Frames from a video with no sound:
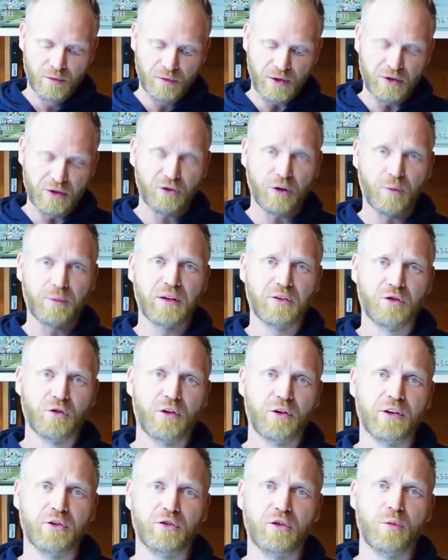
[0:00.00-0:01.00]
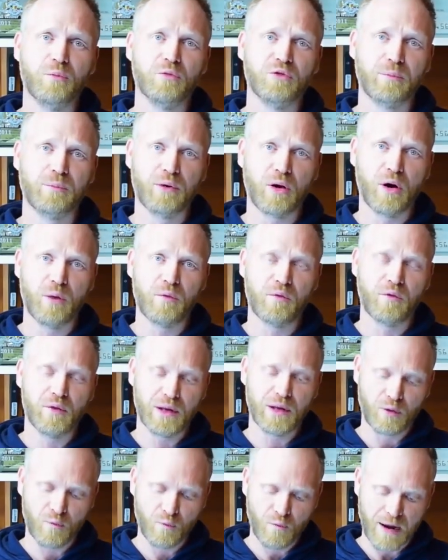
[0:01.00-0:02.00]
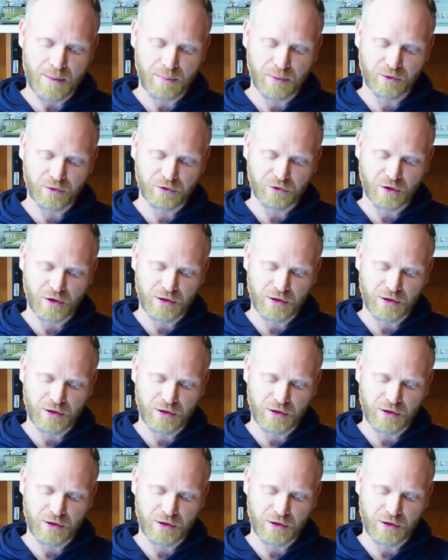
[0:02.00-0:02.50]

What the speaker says: These top kits already come supplied with a little wrap on the